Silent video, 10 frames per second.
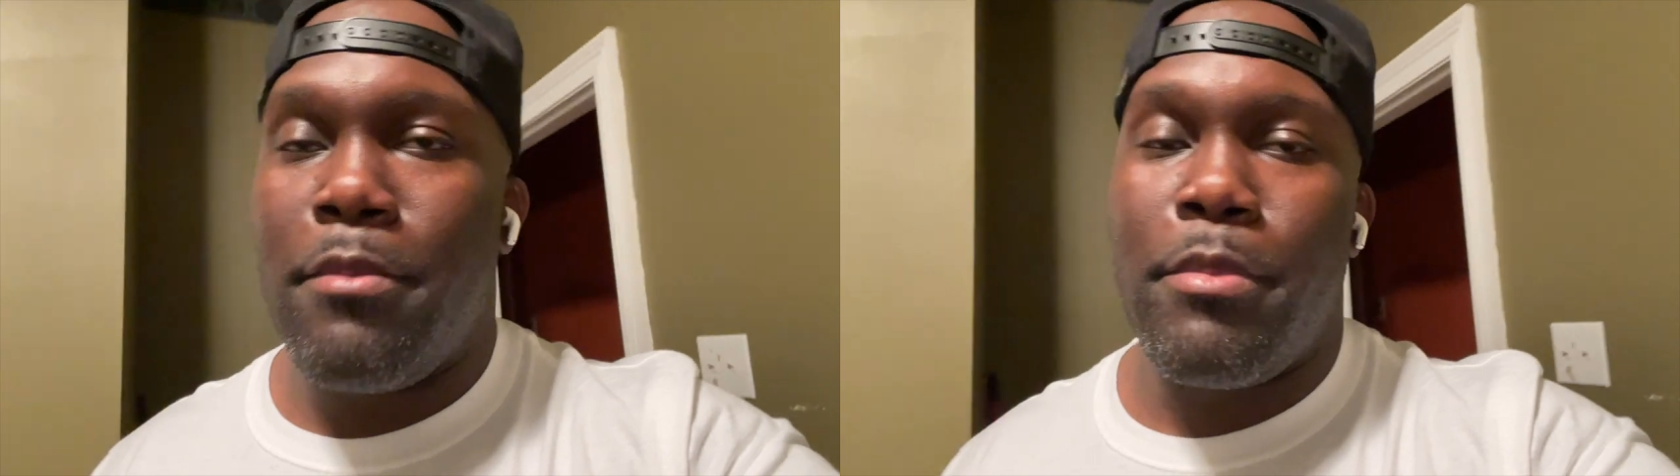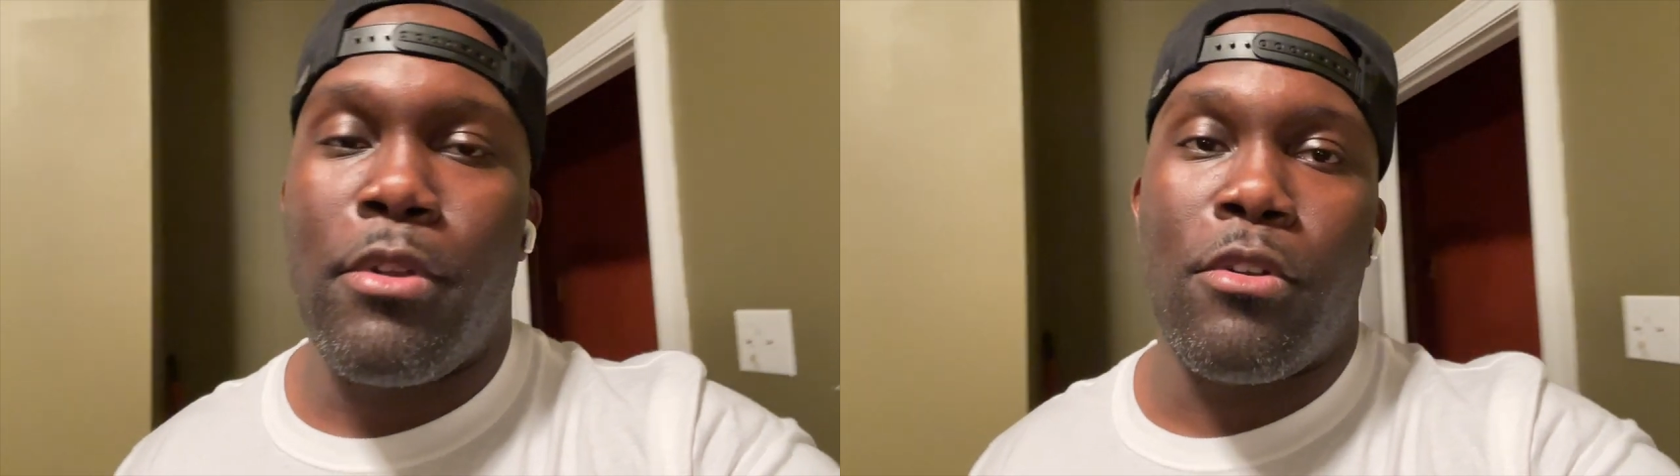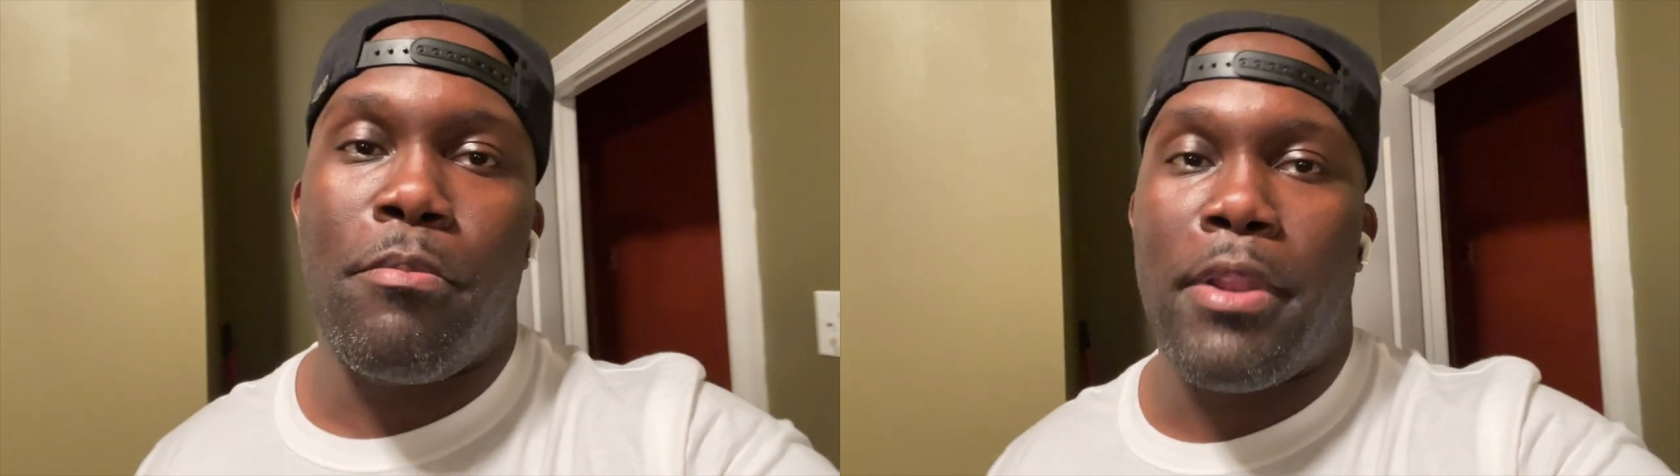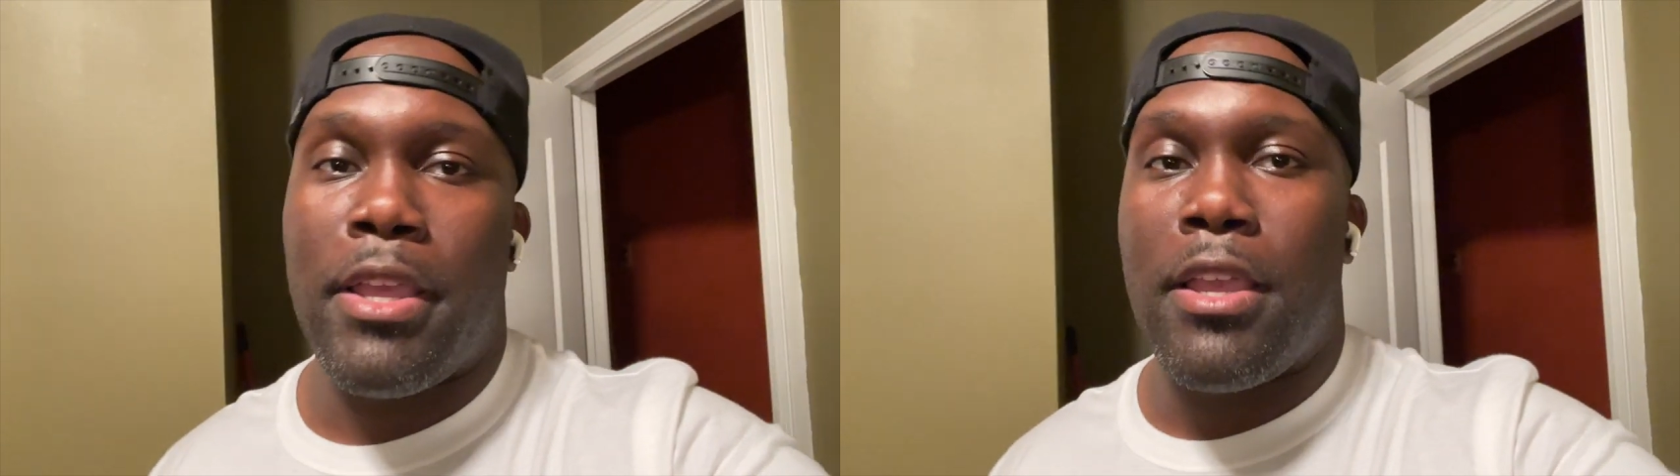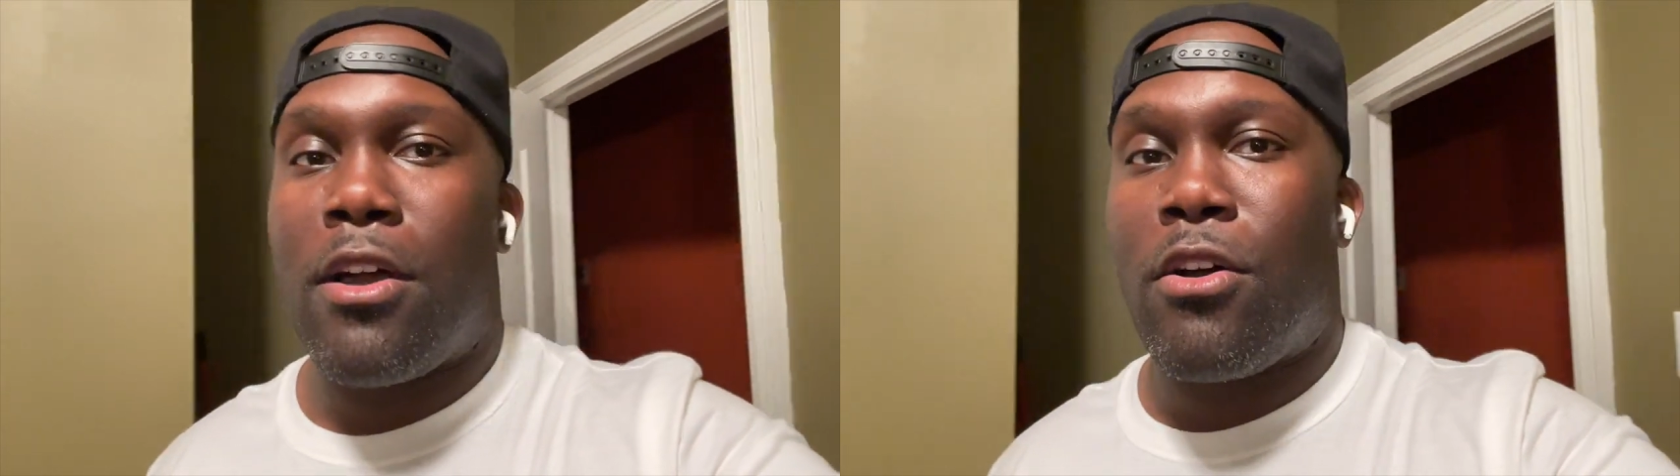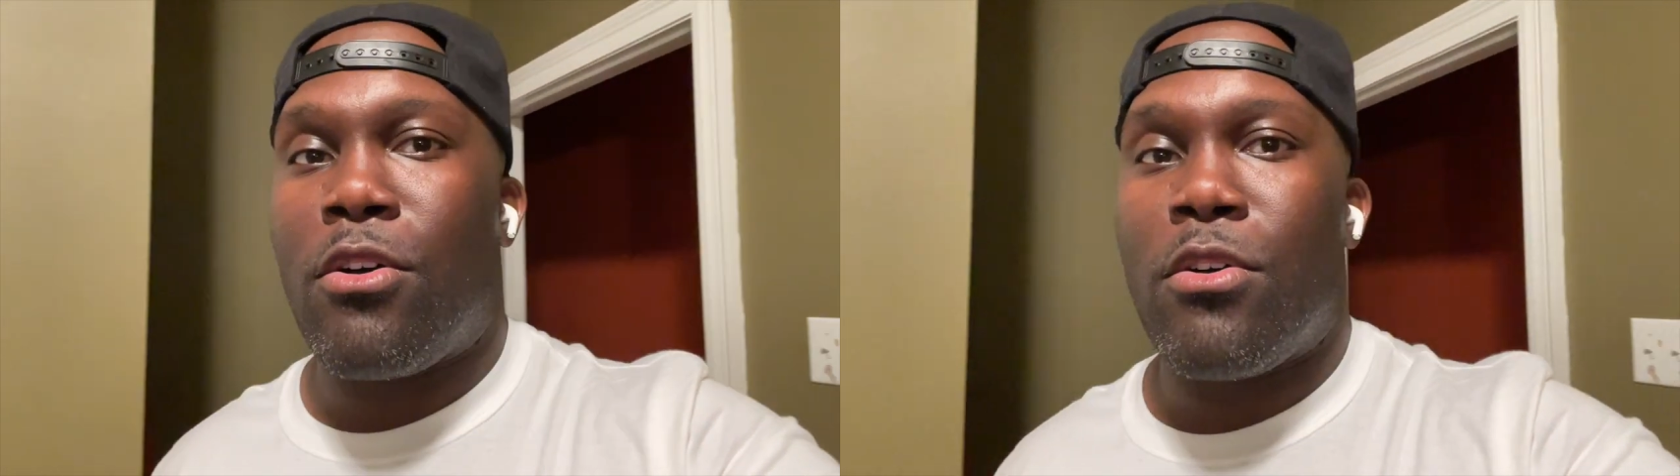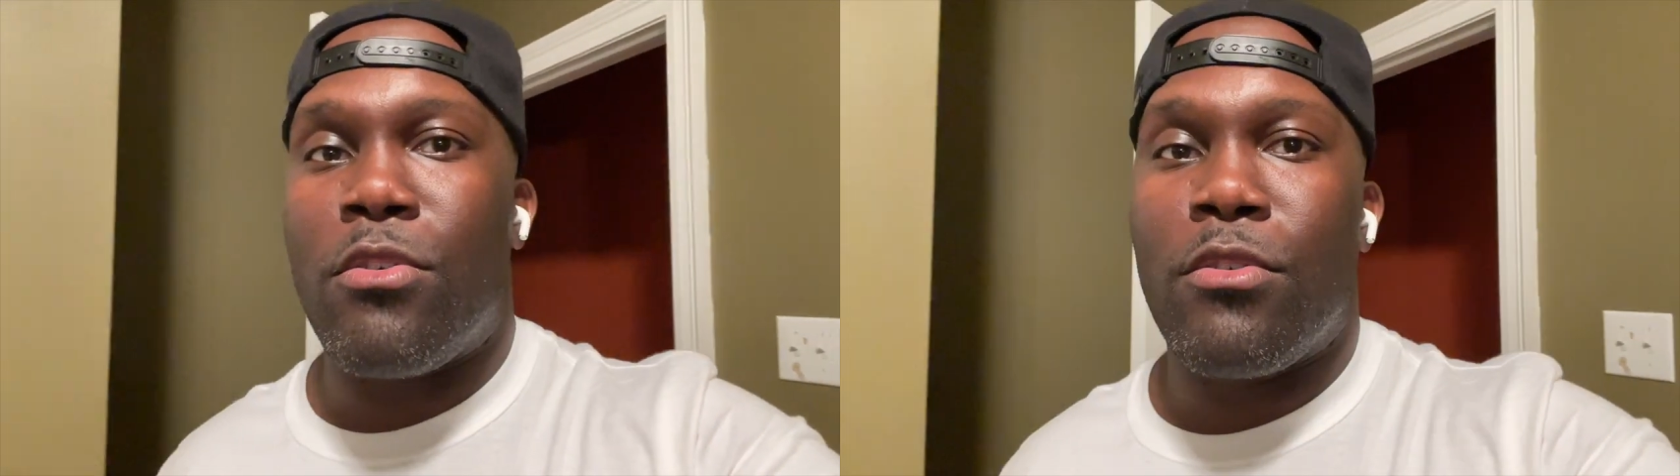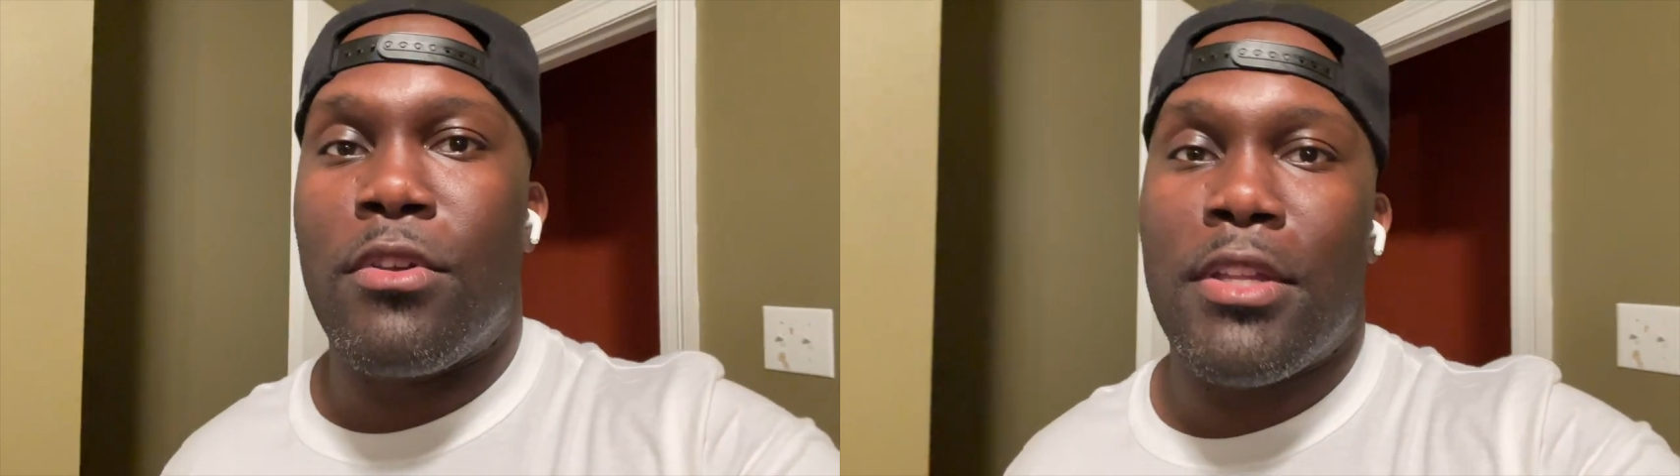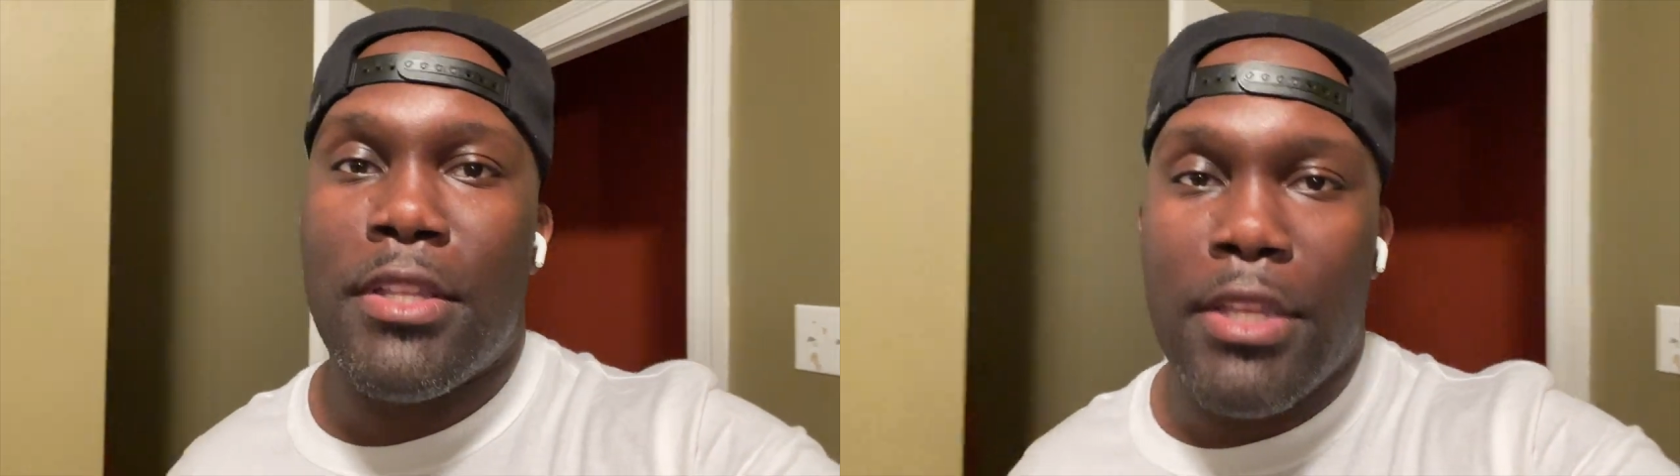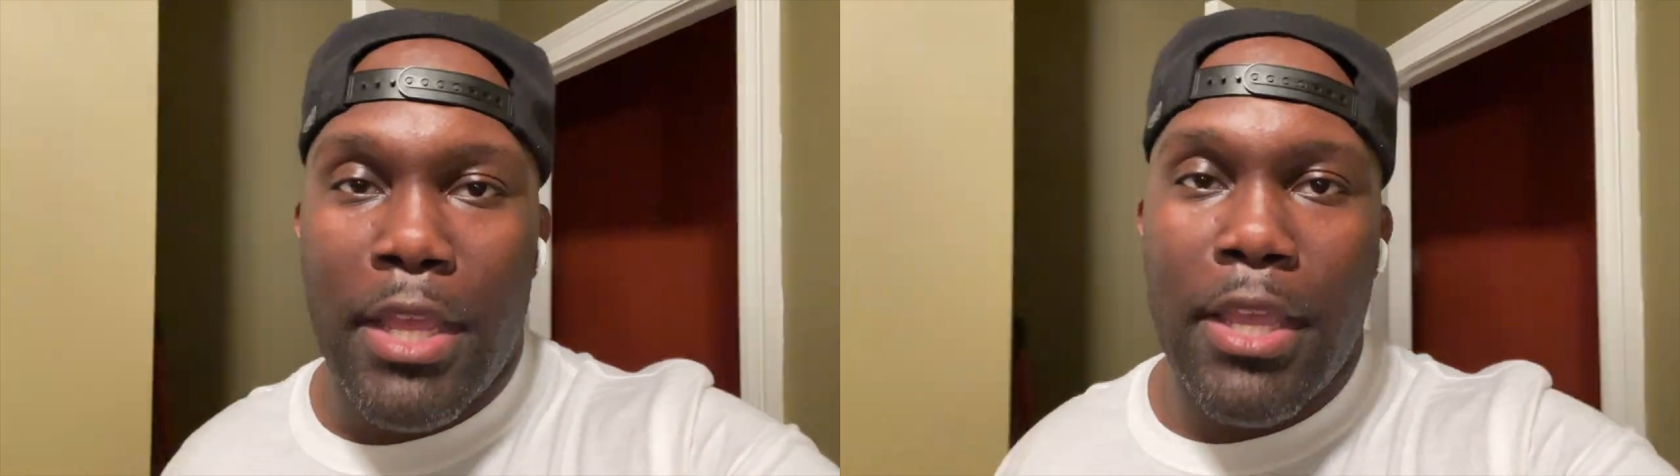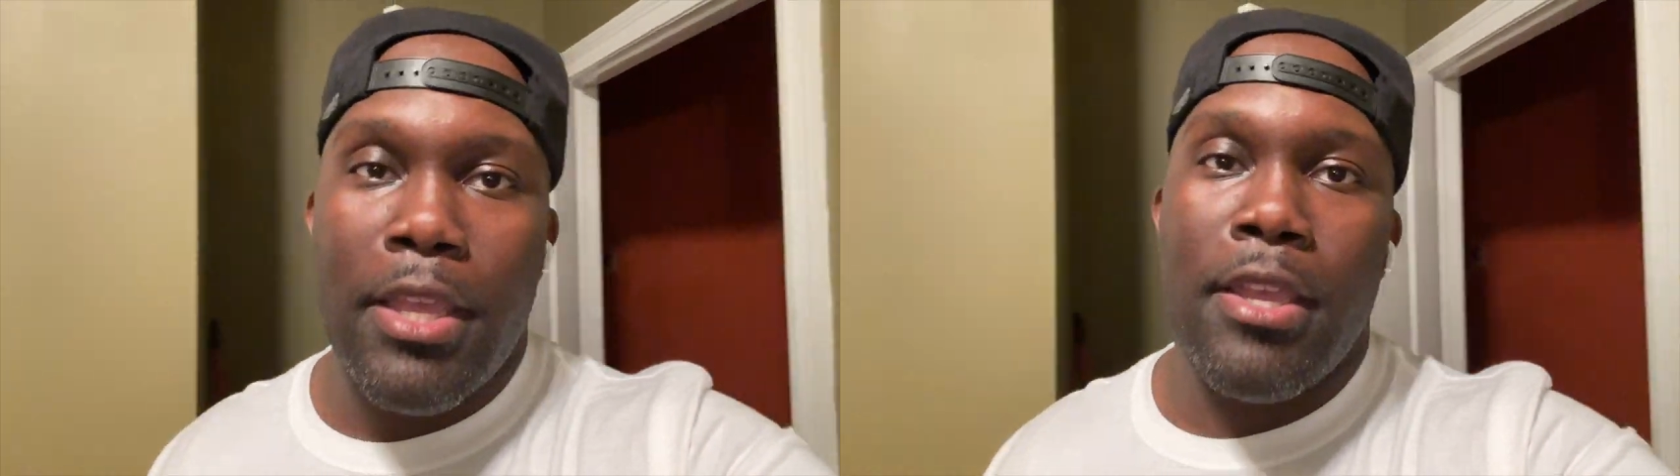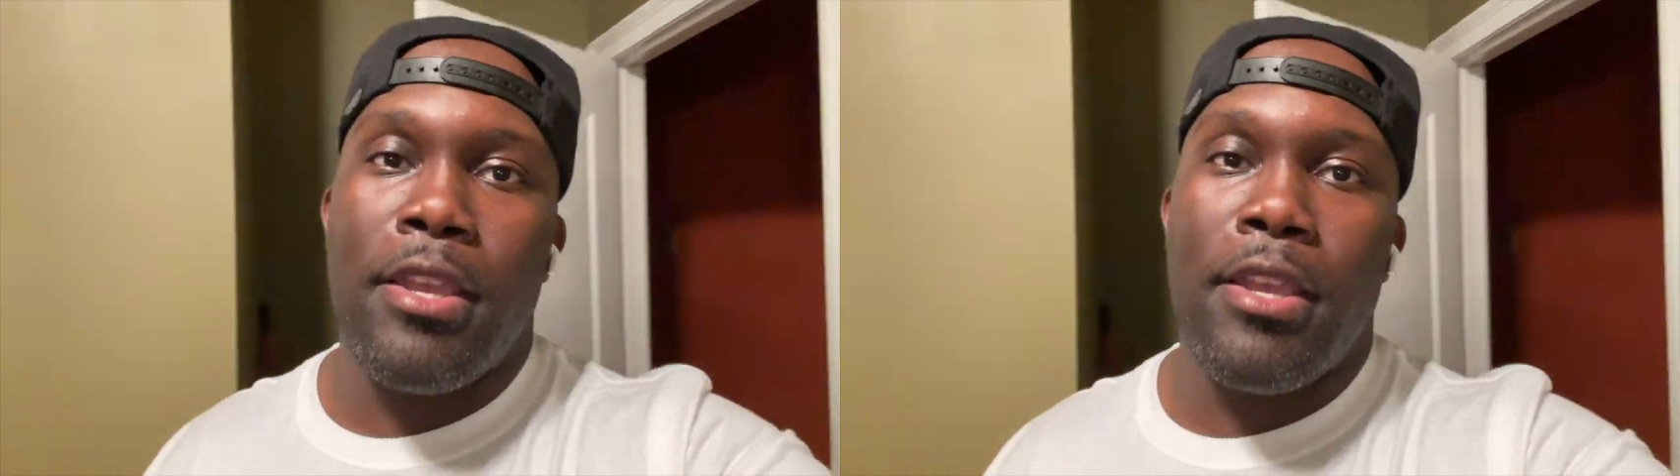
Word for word: Been on the plane all day